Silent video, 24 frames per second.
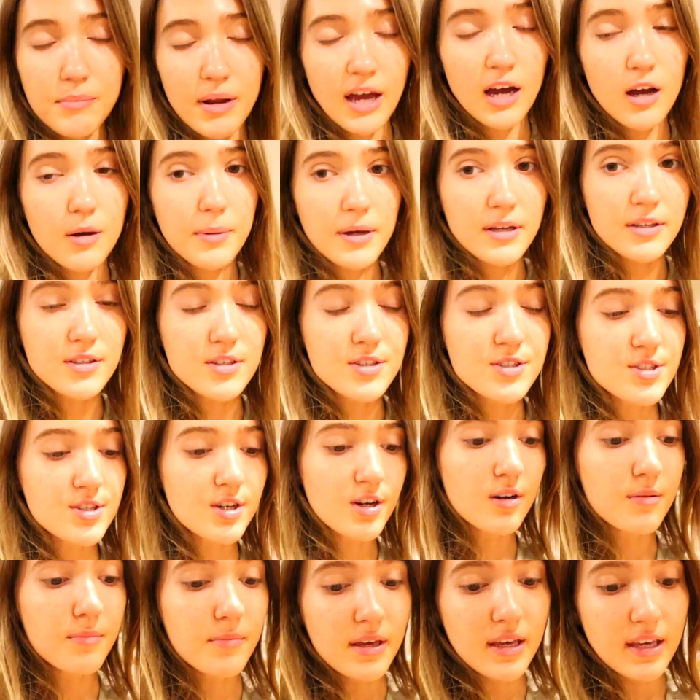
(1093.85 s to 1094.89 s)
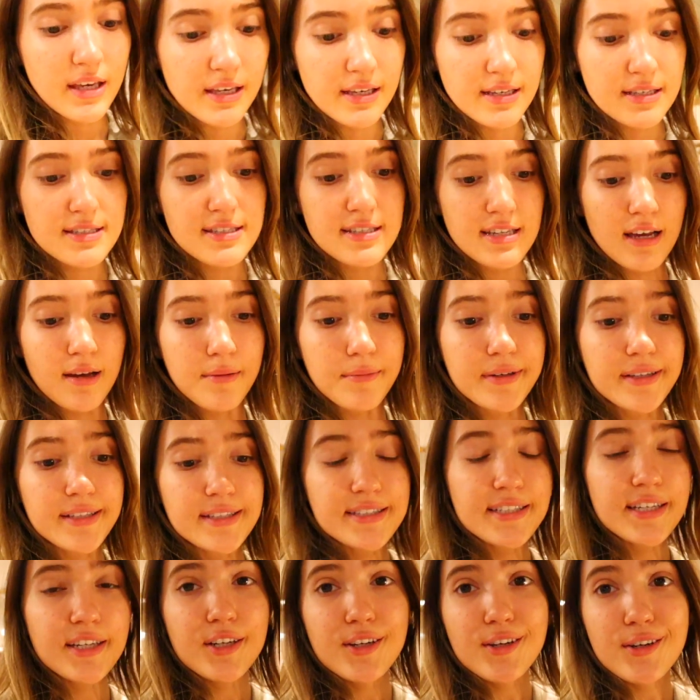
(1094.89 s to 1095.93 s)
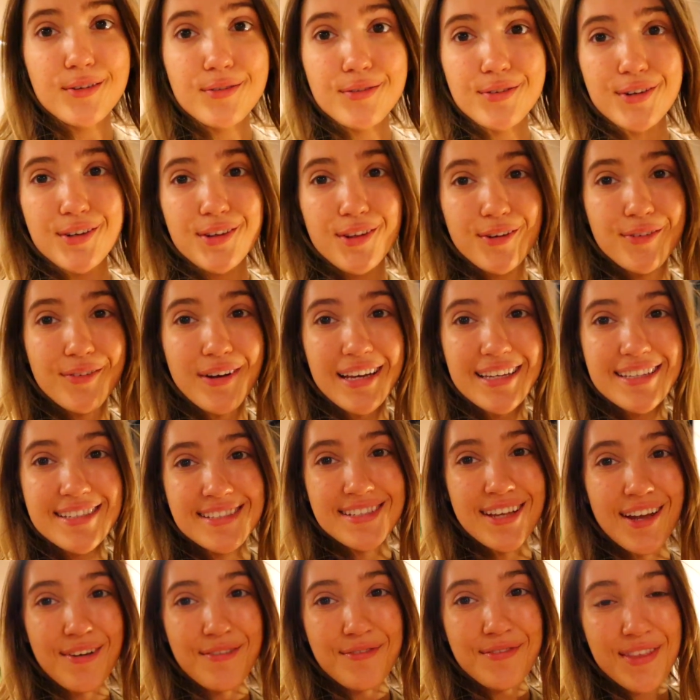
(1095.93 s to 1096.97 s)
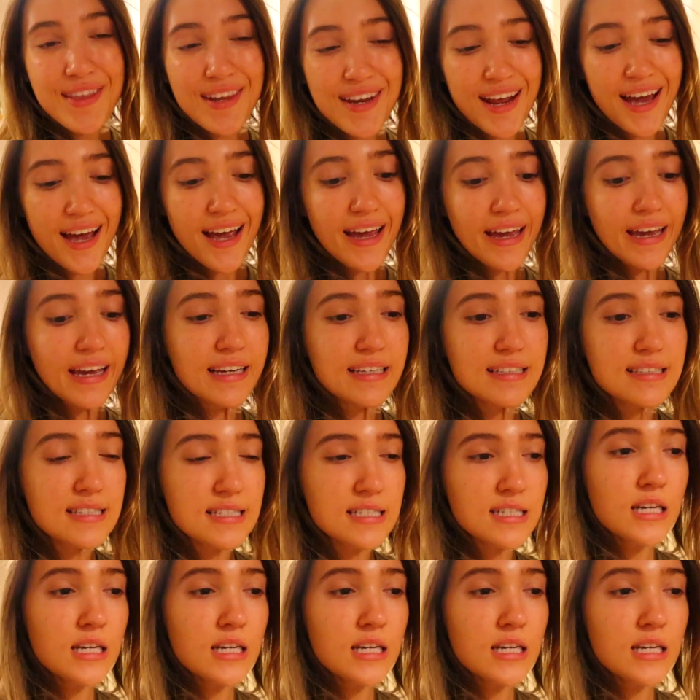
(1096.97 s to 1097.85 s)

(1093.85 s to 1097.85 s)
Now about to start making some dinner for the rest of the night.